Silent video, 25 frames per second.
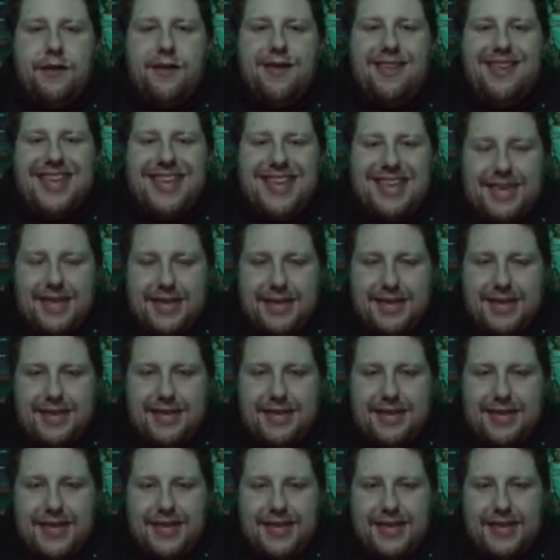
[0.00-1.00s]

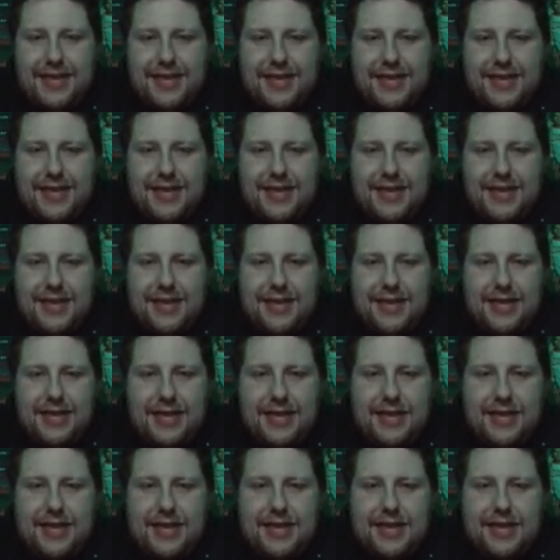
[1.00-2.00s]

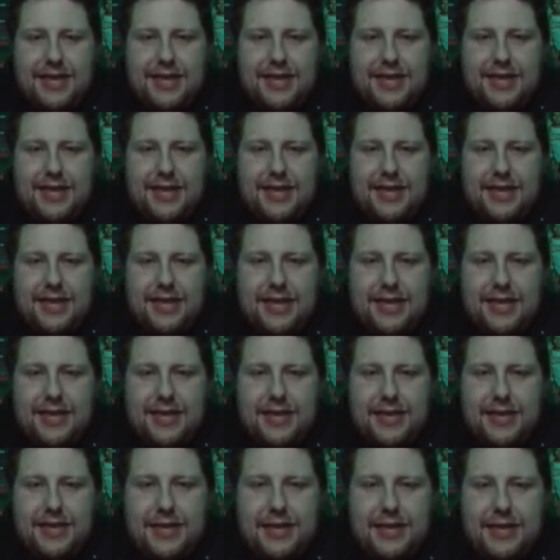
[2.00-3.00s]

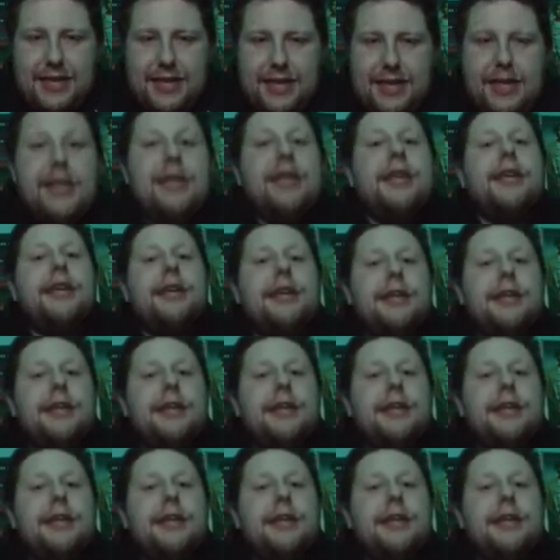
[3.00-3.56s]
(not speaking)